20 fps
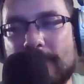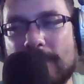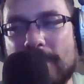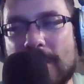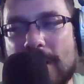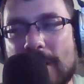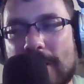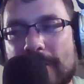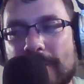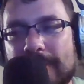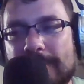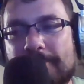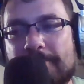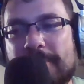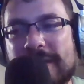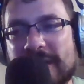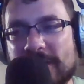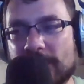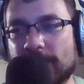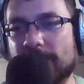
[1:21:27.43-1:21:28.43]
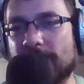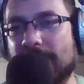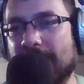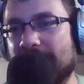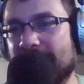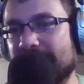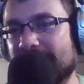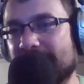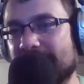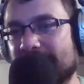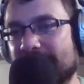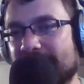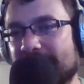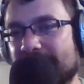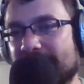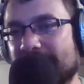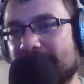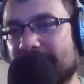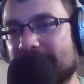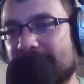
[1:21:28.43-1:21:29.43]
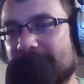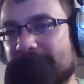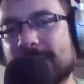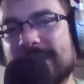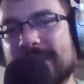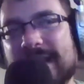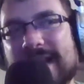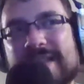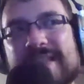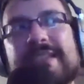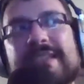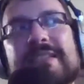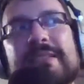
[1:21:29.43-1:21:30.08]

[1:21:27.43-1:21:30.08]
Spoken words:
called Beer Run, which actually is a